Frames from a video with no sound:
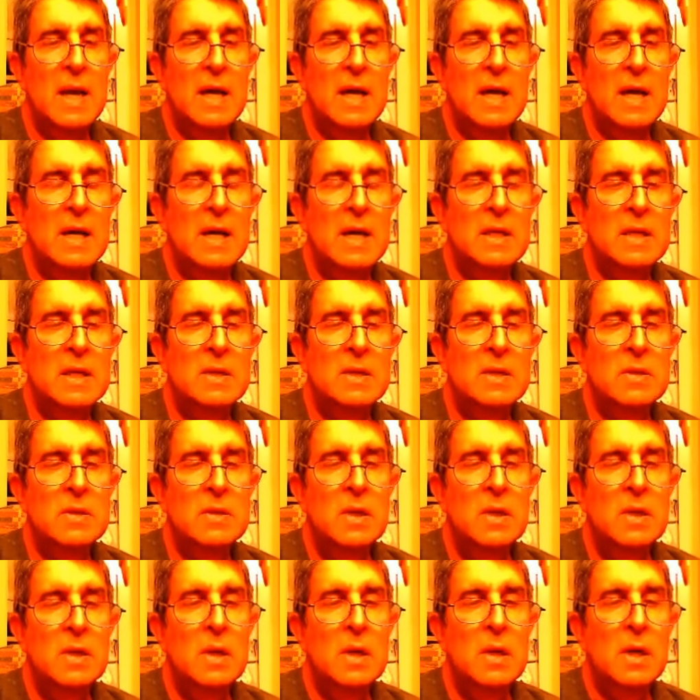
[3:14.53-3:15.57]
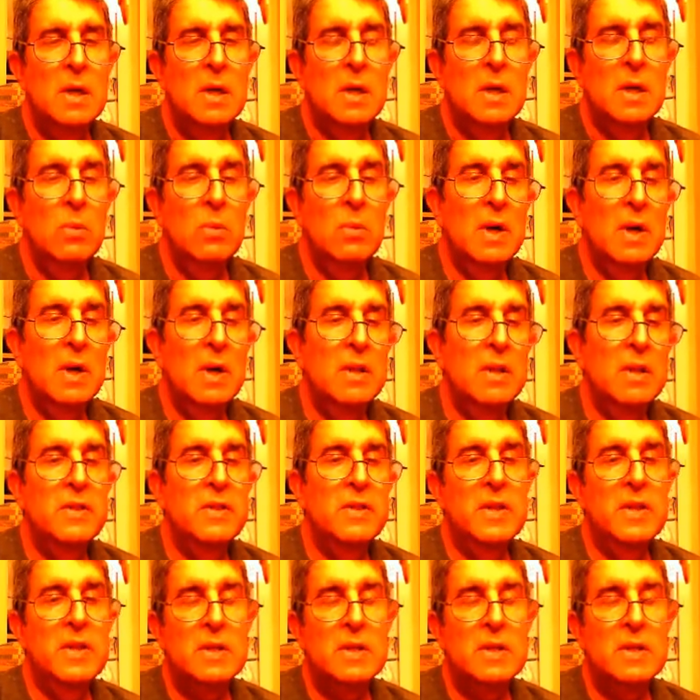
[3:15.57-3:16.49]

And one of the